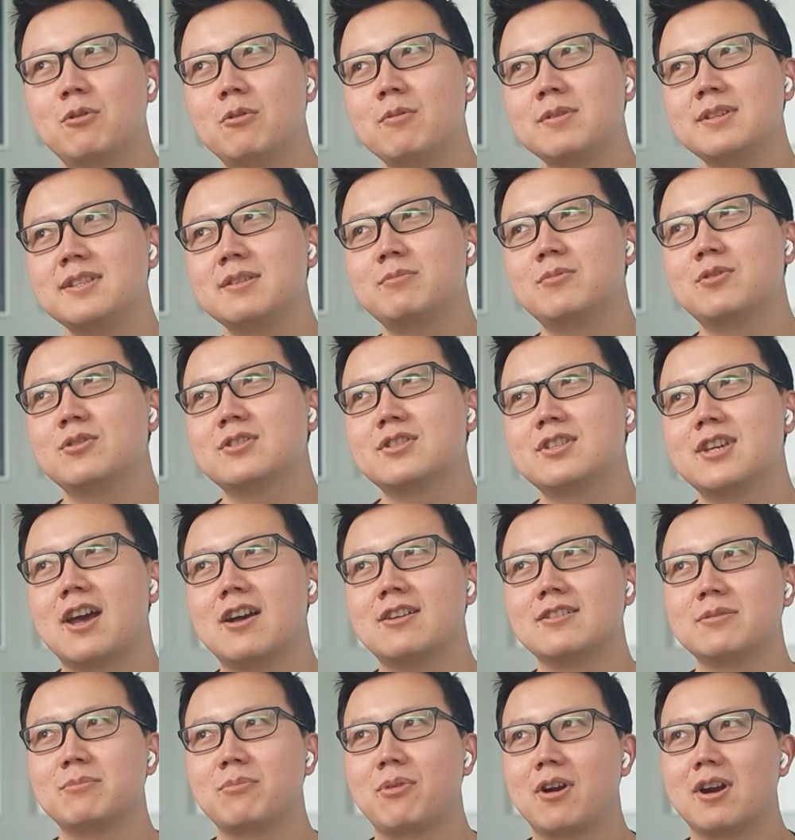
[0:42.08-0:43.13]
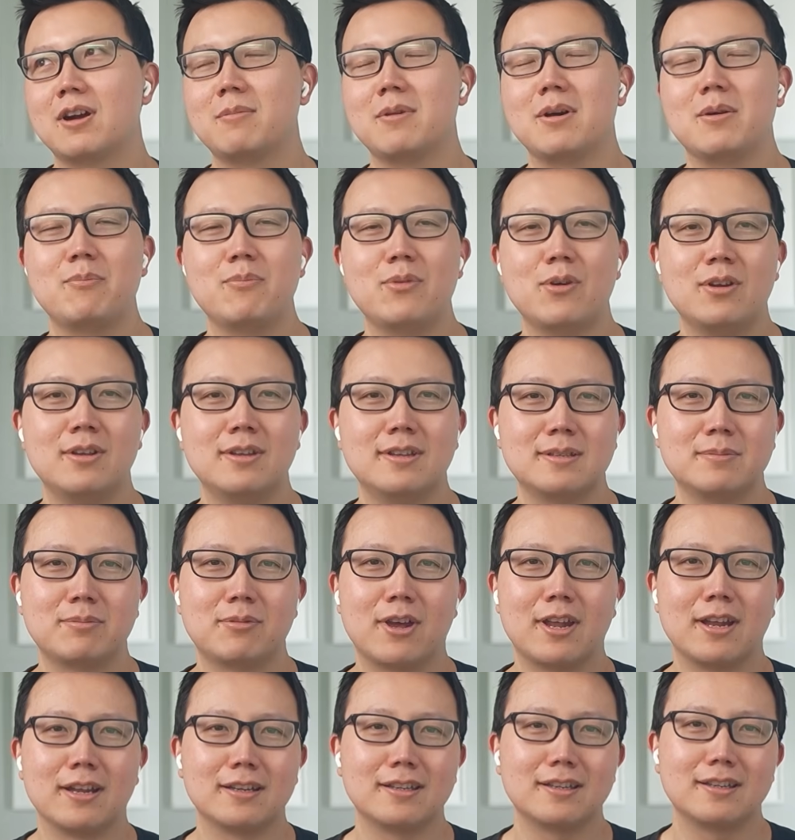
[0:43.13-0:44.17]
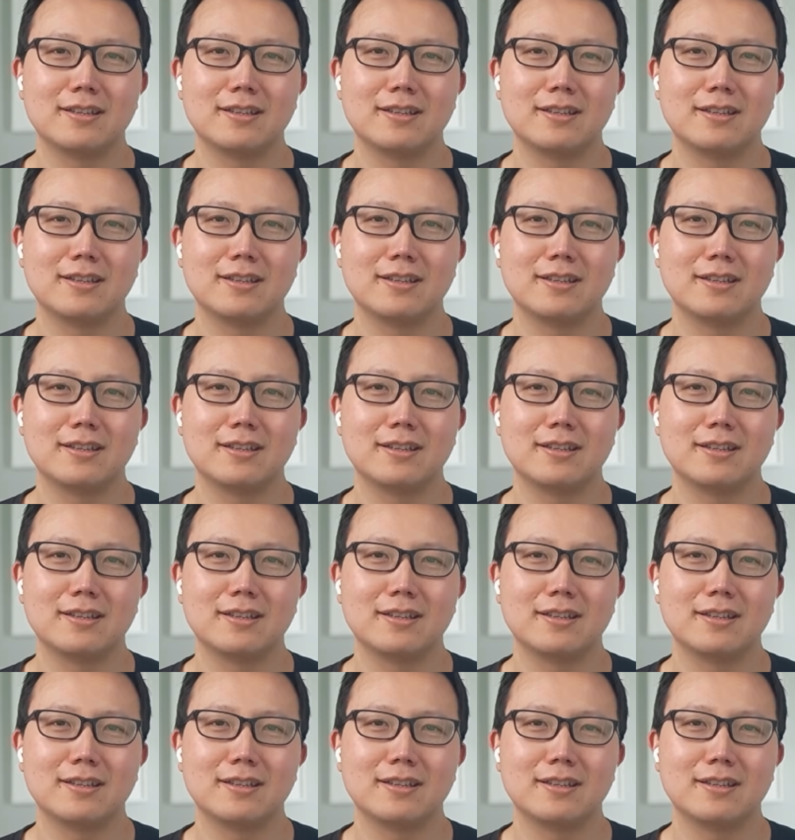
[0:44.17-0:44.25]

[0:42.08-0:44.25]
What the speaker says: was the most challenging part about building this product?